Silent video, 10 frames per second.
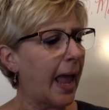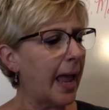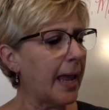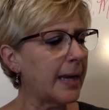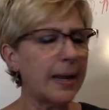
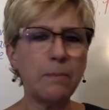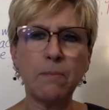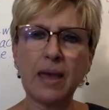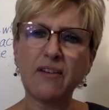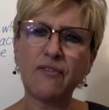"Andy
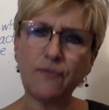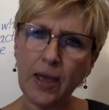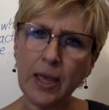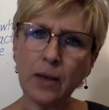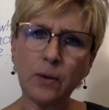
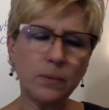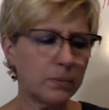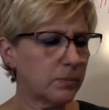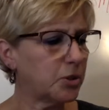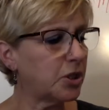McPhail,"
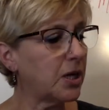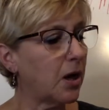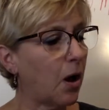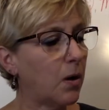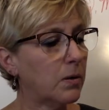she
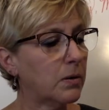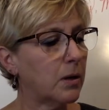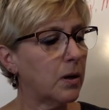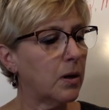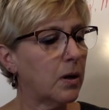called,
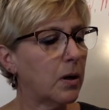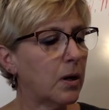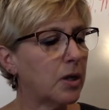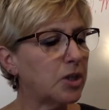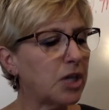
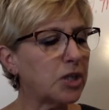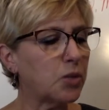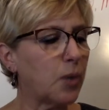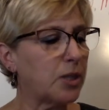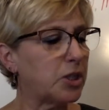"just
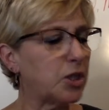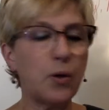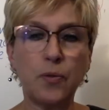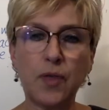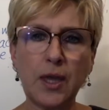what do you
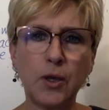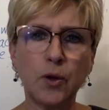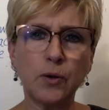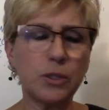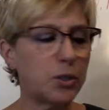think
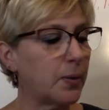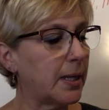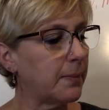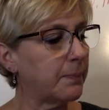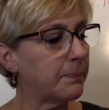you're
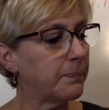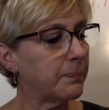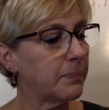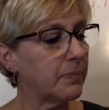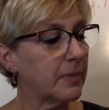doing?"
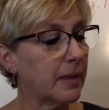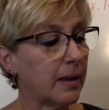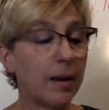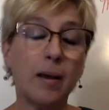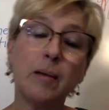
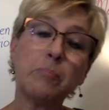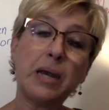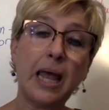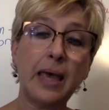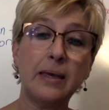
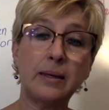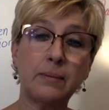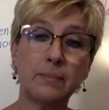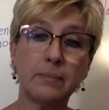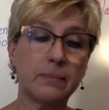"Playing."
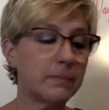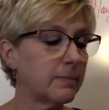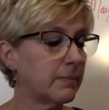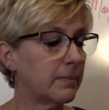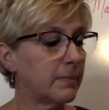
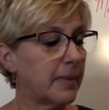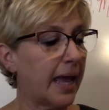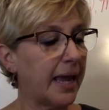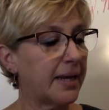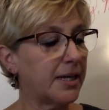
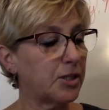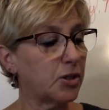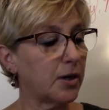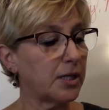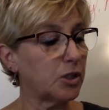Andy
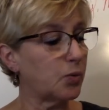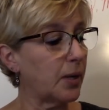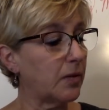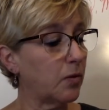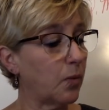started
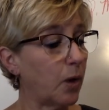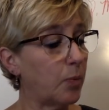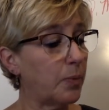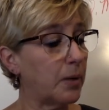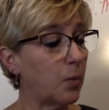swinging the
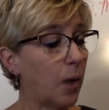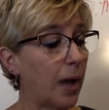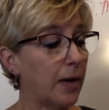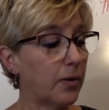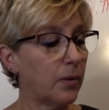rope in
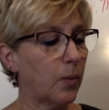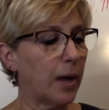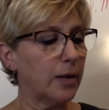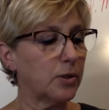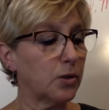wider and
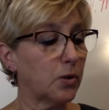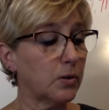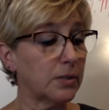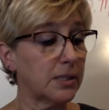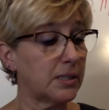wider
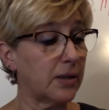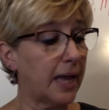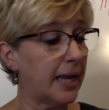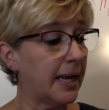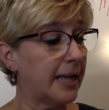circles until
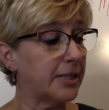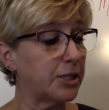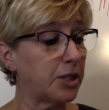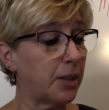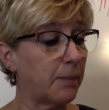Anne had to
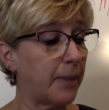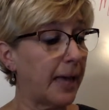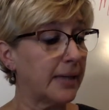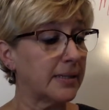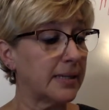jump
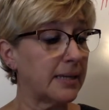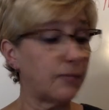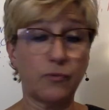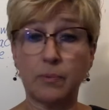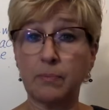back to keep
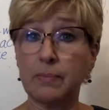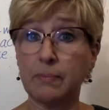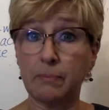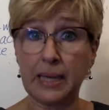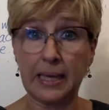from
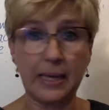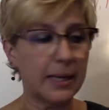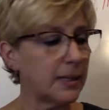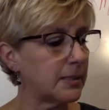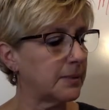being
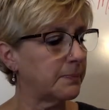hit.